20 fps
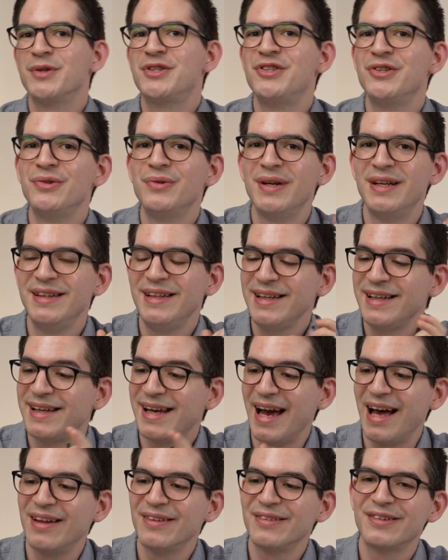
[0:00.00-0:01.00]
2, in the
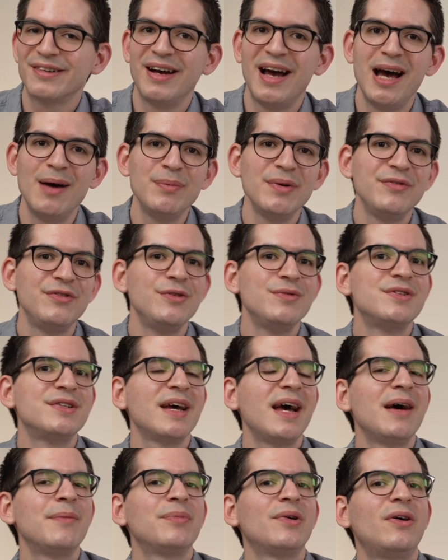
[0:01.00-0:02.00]
Calendar app, if you
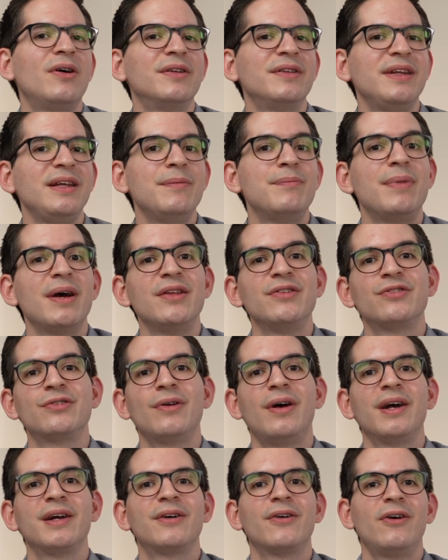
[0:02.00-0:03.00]
tap on the
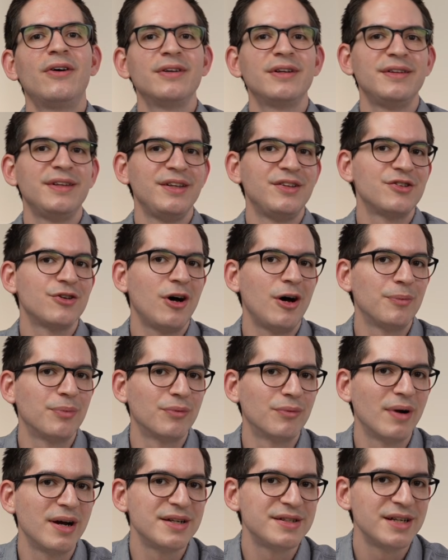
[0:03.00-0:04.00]
pencil icon in the top
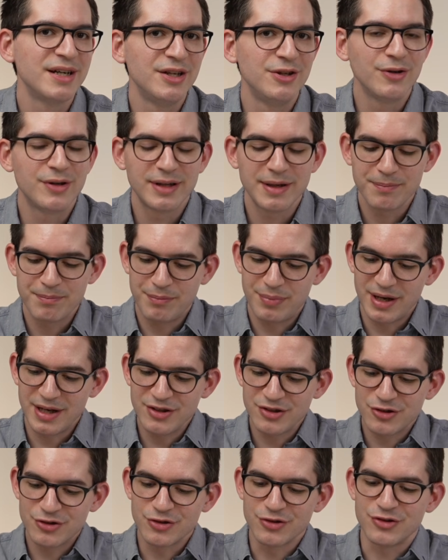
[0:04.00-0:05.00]
right, you can then
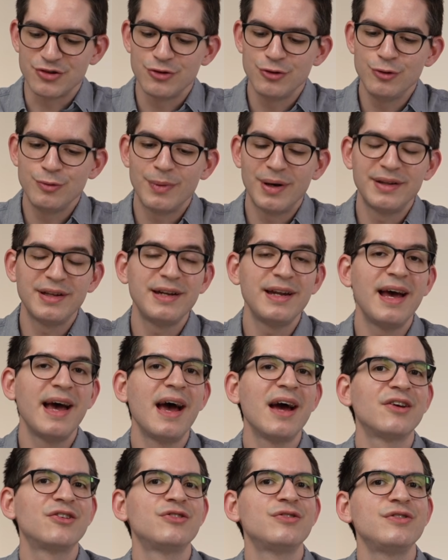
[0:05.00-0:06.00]
pinch to zoom and then
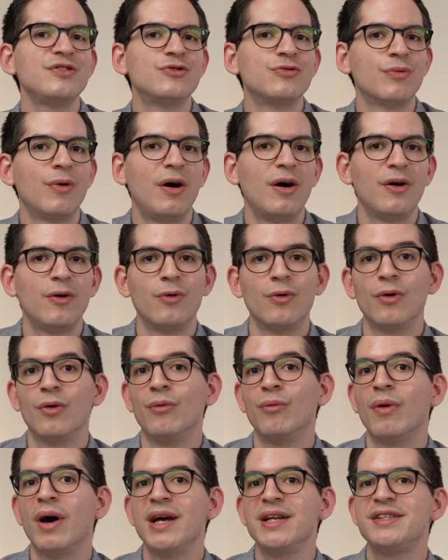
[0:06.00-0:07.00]
actually draw or
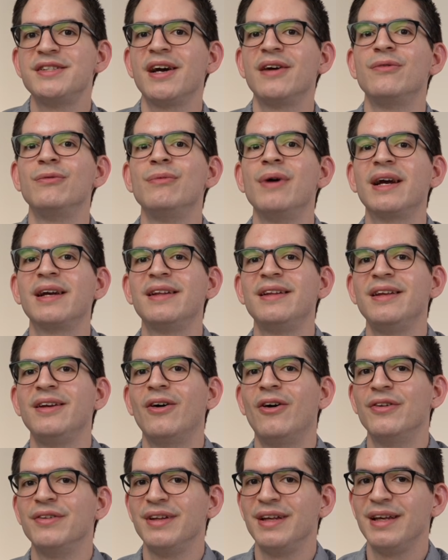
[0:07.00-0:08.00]
write directly on the